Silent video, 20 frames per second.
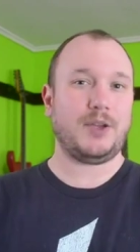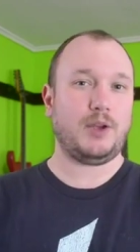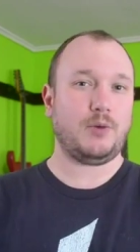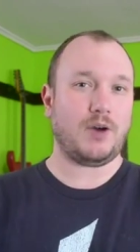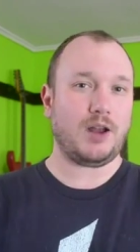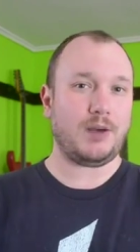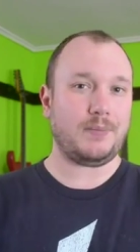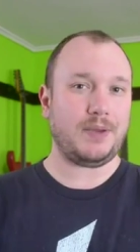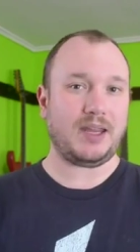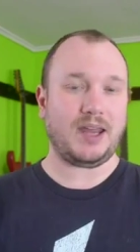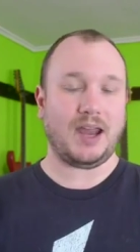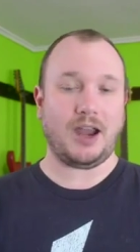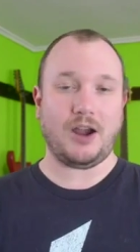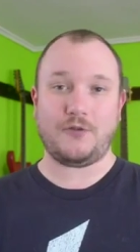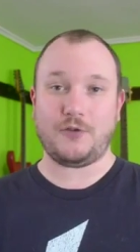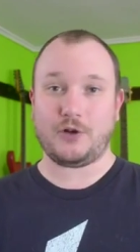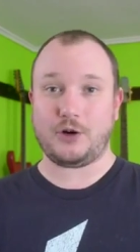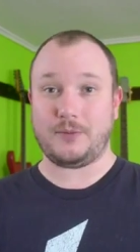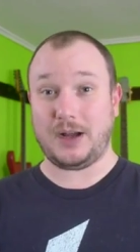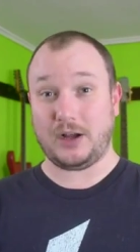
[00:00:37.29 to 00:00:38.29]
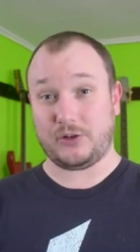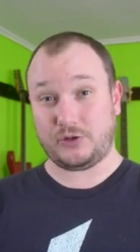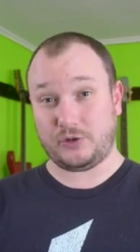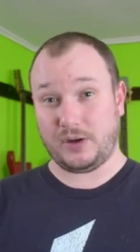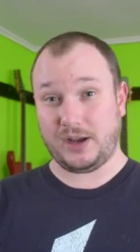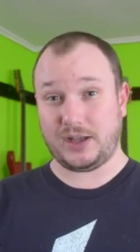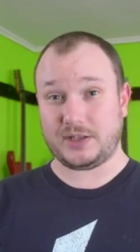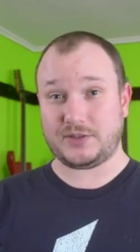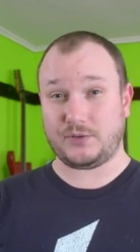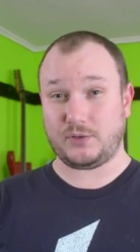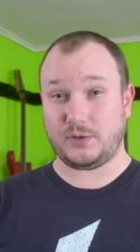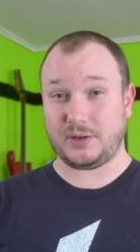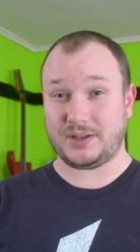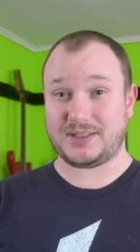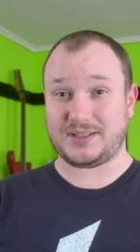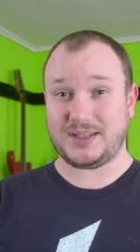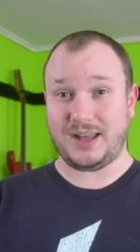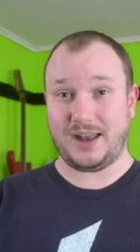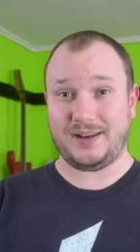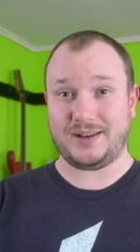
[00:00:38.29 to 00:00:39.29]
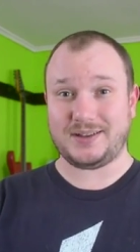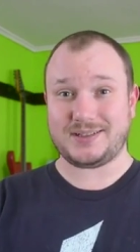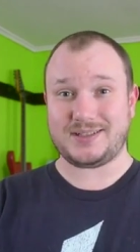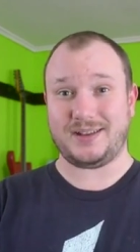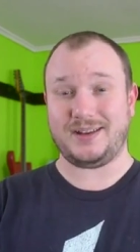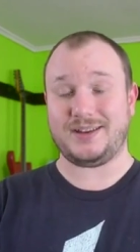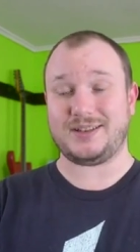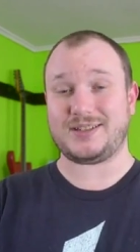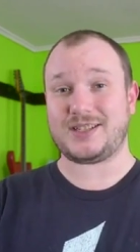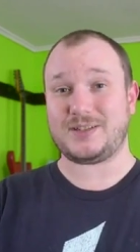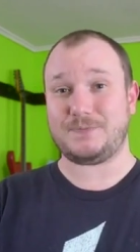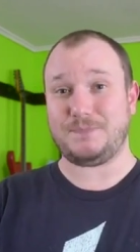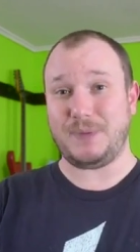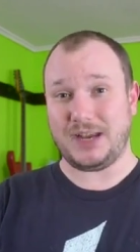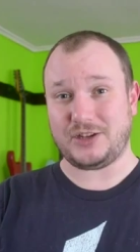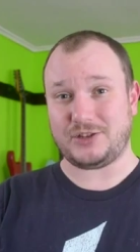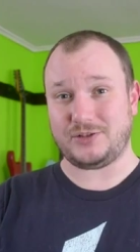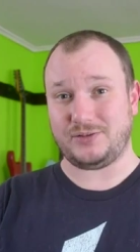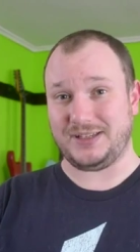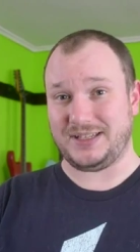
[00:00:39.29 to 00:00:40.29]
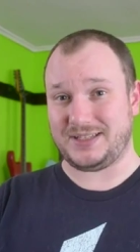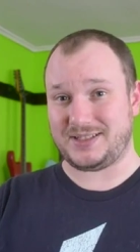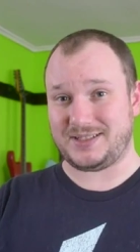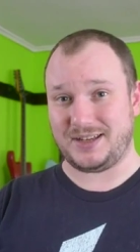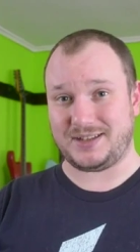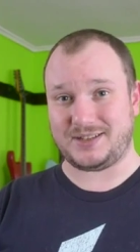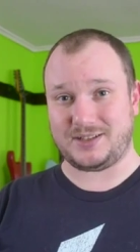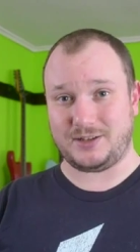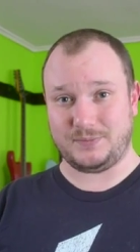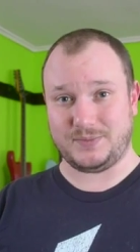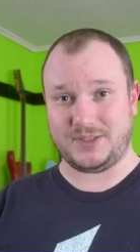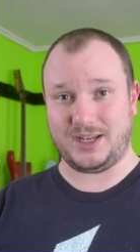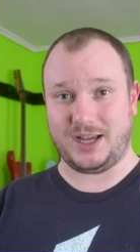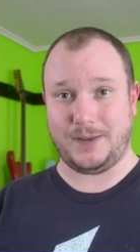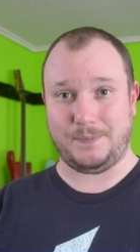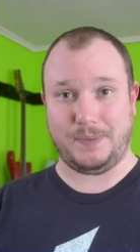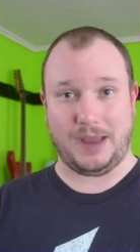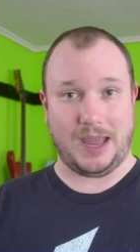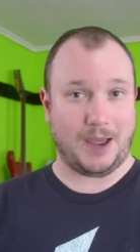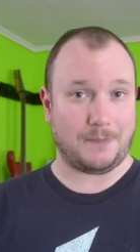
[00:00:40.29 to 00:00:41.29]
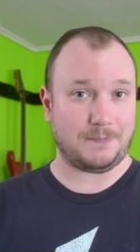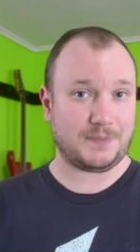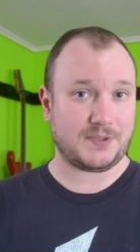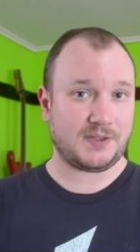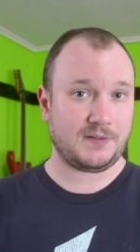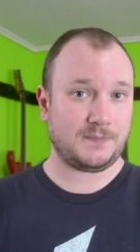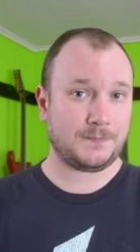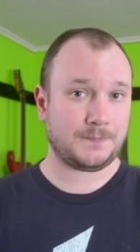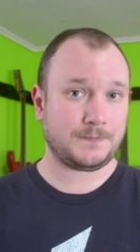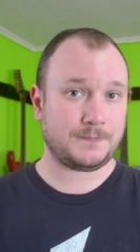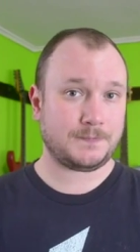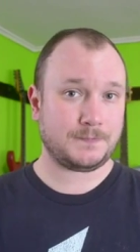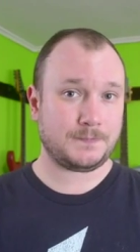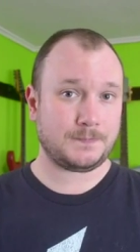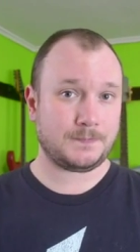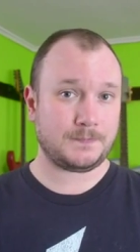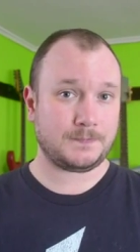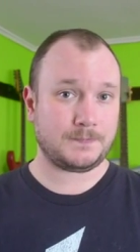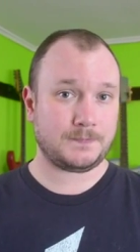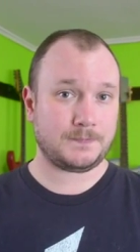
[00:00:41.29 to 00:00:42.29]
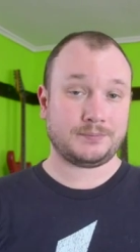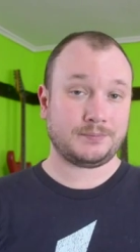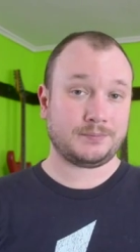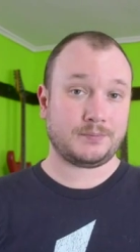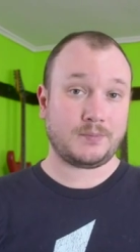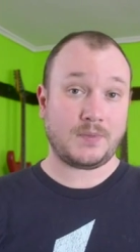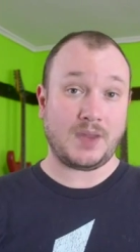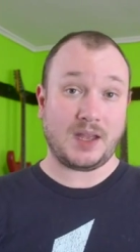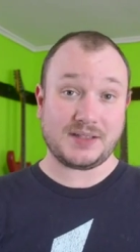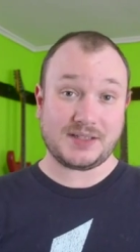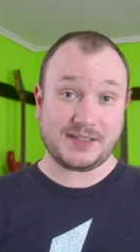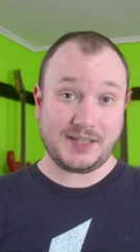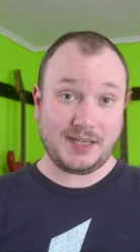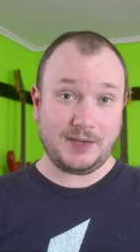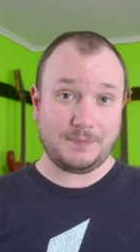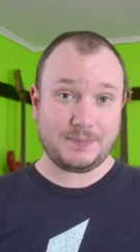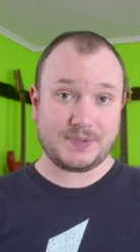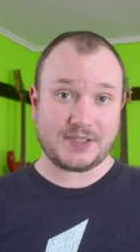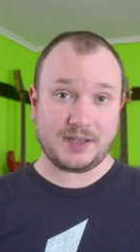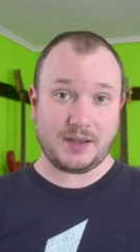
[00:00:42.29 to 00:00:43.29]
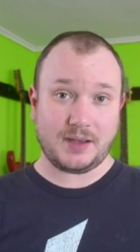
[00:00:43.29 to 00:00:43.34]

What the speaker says: but you want to be careful about transferring settings and especially system-type apps. Nazib